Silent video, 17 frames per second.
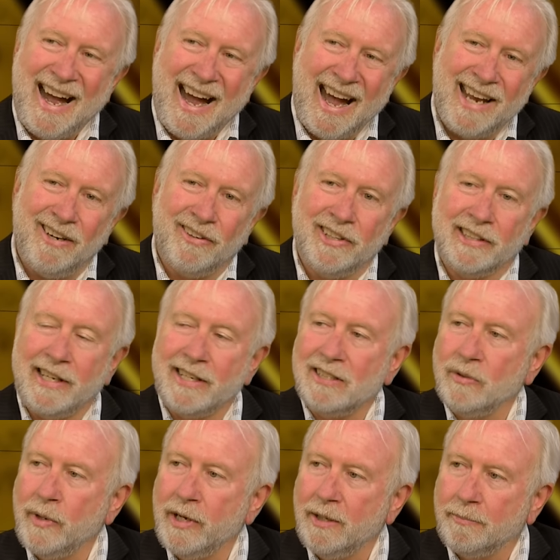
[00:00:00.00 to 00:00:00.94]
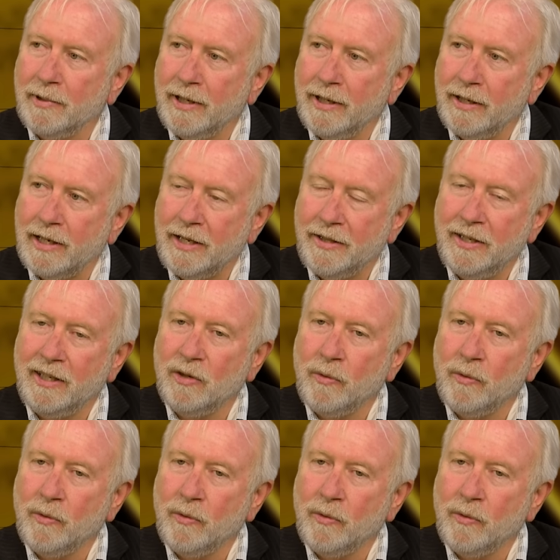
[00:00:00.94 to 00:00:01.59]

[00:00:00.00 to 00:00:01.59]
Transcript: I don't think that's the way to play it. I think